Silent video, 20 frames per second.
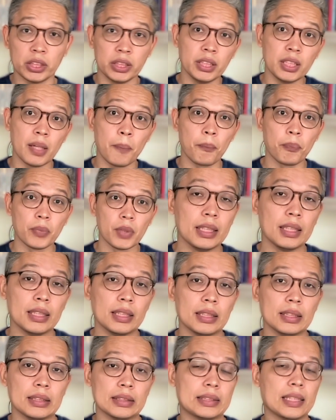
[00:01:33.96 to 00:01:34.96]
2.
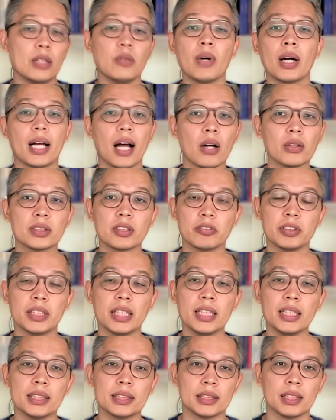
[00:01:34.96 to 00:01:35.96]

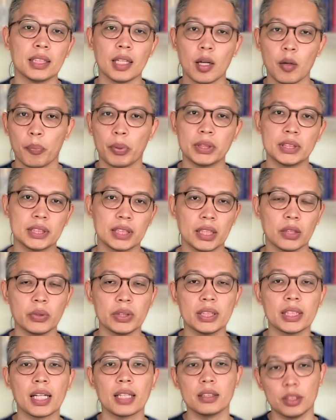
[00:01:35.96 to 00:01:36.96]
Fever without
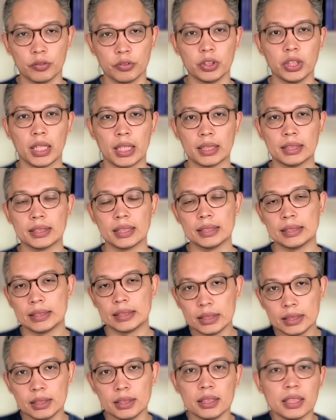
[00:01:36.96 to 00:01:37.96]
reason.
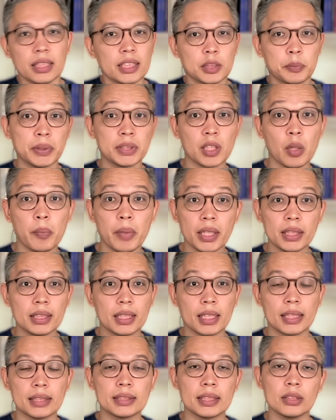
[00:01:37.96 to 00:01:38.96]
Fever
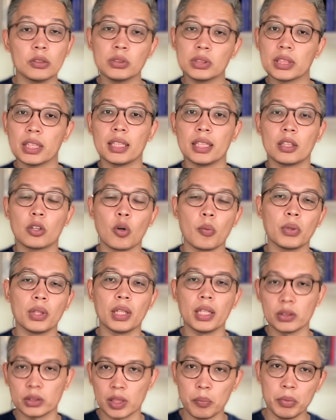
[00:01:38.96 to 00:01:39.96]
is a classic
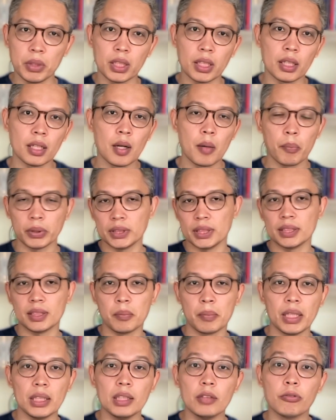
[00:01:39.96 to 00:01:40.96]
sign of infections,
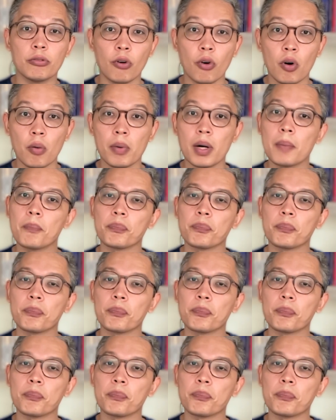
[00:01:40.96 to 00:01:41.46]
but if